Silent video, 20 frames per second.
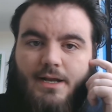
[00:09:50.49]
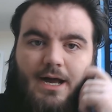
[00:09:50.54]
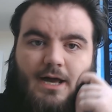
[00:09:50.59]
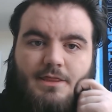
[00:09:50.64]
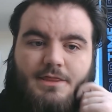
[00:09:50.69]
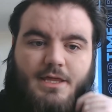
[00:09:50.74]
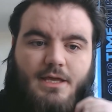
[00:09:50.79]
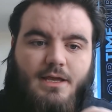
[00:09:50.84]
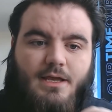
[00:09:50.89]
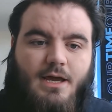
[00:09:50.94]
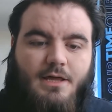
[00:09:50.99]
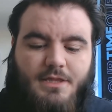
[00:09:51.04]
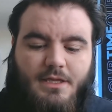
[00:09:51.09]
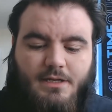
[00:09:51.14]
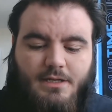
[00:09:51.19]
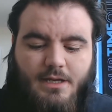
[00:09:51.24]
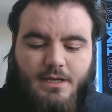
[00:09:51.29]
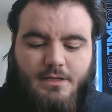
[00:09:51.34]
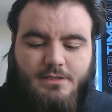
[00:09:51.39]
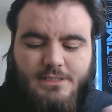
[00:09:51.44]
I
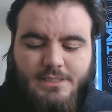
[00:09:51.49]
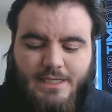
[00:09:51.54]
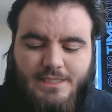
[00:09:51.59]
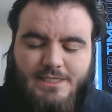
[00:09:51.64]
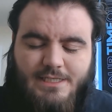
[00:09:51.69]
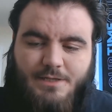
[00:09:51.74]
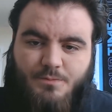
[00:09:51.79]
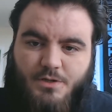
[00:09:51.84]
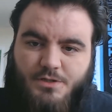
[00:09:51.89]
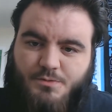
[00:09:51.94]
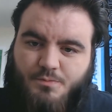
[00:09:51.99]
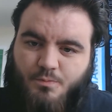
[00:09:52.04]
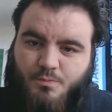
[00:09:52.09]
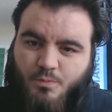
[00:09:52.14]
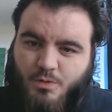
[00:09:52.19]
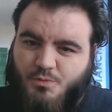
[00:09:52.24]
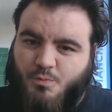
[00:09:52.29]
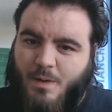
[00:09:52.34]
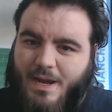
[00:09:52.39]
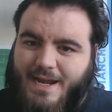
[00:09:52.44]
think City would
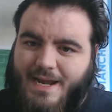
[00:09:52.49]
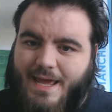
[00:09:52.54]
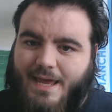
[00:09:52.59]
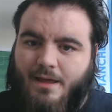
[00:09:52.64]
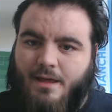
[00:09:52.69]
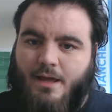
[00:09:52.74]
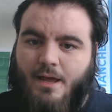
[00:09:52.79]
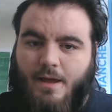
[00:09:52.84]
win it